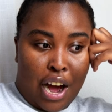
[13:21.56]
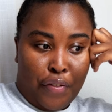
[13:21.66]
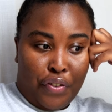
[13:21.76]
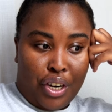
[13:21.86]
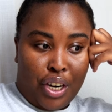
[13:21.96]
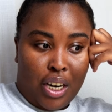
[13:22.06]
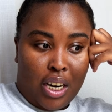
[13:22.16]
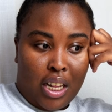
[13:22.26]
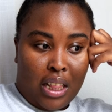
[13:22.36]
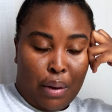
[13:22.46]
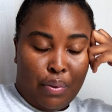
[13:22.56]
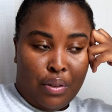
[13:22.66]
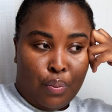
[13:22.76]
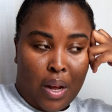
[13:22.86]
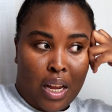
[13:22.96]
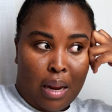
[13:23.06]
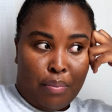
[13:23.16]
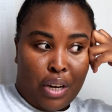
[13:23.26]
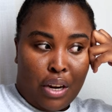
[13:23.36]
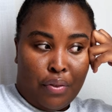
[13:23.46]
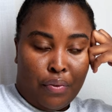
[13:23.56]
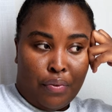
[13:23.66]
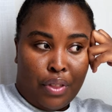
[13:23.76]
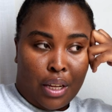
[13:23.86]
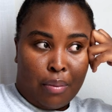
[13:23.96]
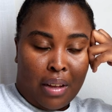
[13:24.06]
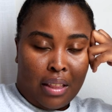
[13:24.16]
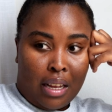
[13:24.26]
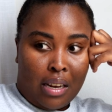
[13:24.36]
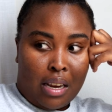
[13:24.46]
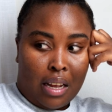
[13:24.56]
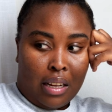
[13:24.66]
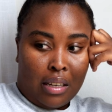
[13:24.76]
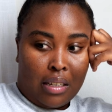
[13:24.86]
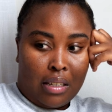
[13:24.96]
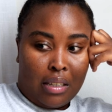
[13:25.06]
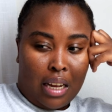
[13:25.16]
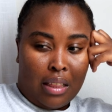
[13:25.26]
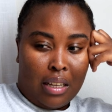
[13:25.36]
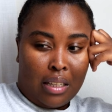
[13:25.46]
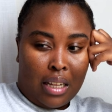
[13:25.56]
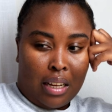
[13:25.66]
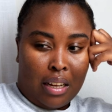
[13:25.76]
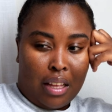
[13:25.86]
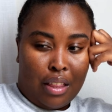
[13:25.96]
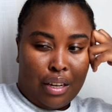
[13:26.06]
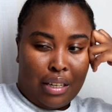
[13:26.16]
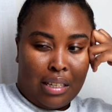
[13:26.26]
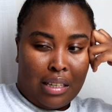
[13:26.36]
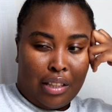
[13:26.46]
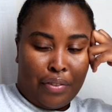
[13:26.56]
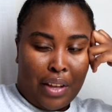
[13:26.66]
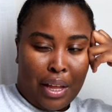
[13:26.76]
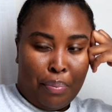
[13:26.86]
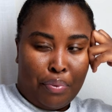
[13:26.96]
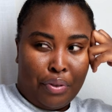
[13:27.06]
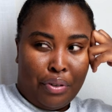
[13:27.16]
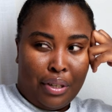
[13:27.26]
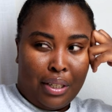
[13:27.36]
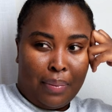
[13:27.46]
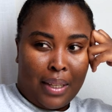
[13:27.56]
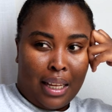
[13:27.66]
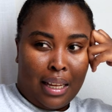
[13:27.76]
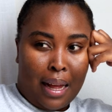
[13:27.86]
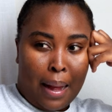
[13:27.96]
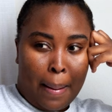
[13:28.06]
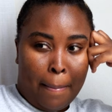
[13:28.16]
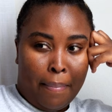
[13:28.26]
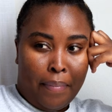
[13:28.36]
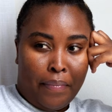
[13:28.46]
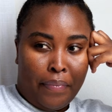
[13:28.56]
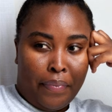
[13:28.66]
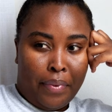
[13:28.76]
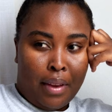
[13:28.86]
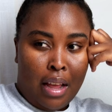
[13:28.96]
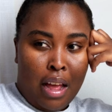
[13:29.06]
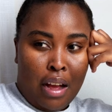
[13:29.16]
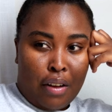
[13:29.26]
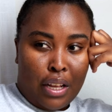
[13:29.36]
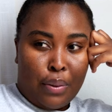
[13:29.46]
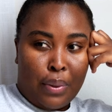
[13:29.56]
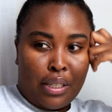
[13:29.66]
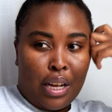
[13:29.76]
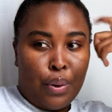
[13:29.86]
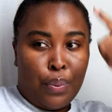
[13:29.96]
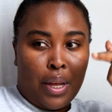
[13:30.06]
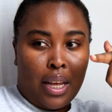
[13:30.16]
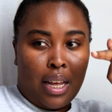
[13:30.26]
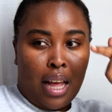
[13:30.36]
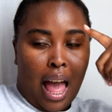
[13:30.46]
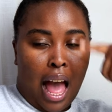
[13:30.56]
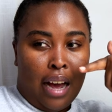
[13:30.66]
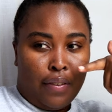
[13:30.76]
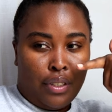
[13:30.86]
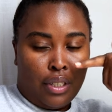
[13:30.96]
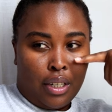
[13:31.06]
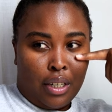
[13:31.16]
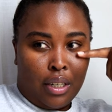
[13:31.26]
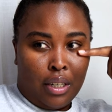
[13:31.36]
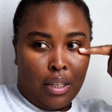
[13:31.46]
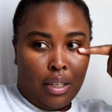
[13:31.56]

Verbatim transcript: after that was when i'm trying to think about that date i think like 13th of april or something because it was a week after.